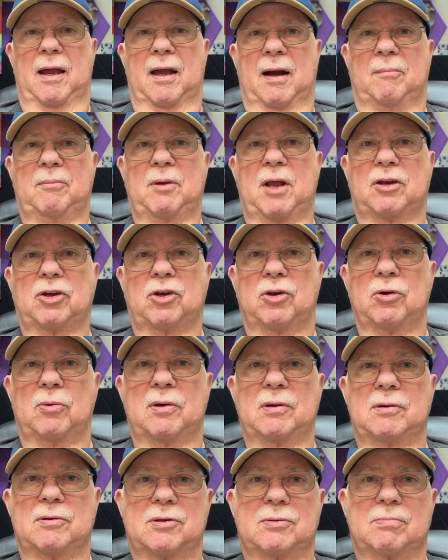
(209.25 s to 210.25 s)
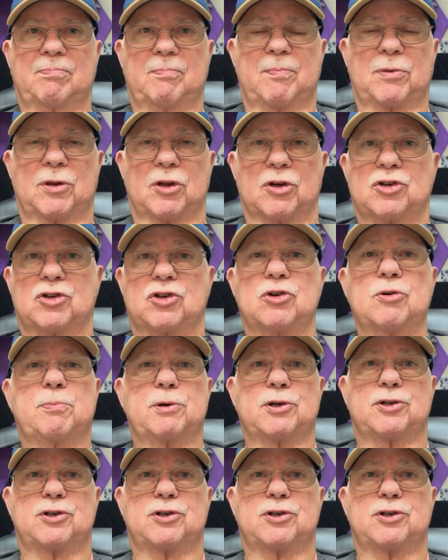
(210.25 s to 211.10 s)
I'm not doing super,